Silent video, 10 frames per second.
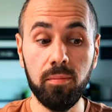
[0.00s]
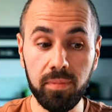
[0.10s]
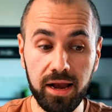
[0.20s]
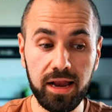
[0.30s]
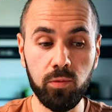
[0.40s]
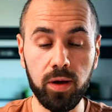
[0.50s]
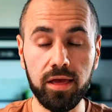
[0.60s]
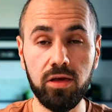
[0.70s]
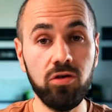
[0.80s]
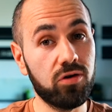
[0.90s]
But anyway,
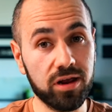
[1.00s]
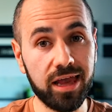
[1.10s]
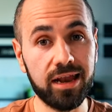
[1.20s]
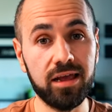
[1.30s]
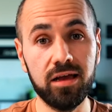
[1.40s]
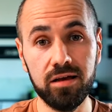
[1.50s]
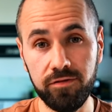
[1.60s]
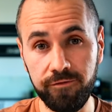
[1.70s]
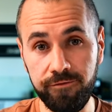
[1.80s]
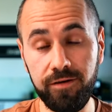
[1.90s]
you're getting
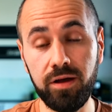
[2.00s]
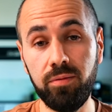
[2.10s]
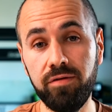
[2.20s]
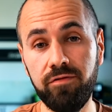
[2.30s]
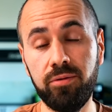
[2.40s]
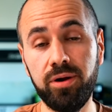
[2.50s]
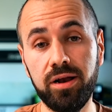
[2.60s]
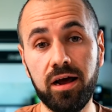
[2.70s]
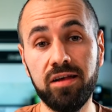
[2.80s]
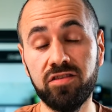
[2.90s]
very, very
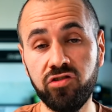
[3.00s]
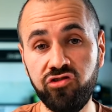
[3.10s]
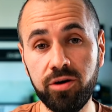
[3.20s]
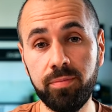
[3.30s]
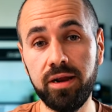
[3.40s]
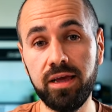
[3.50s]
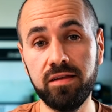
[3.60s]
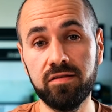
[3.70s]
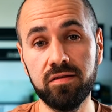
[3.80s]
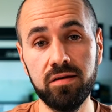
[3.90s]
nice
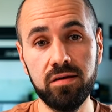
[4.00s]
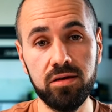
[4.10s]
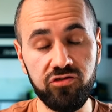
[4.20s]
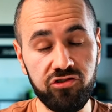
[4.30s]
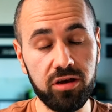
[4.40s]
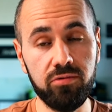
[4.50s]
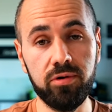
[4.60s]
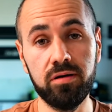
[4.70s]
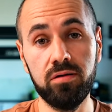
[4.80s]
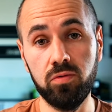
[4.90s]
Japanese
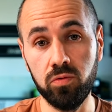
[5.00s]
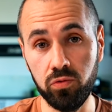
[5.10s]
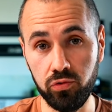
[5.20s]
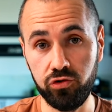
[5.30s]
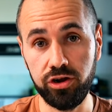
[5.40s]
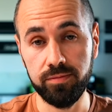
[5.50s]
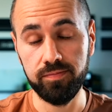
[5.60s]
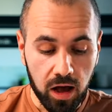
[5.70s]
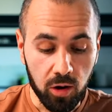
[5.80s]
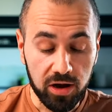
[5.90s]
genuine urushi.
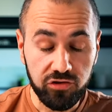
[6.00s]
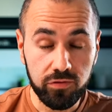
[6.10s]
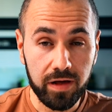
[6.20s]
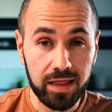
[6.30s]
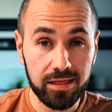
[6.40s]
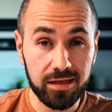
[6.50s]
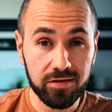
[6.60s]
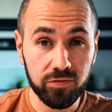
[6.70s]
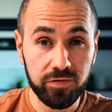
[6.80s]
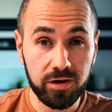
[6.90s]
How much you value
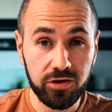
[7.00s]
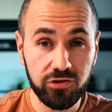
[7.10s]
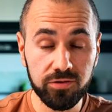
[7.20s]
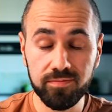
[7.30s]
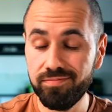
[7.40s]
this to finish?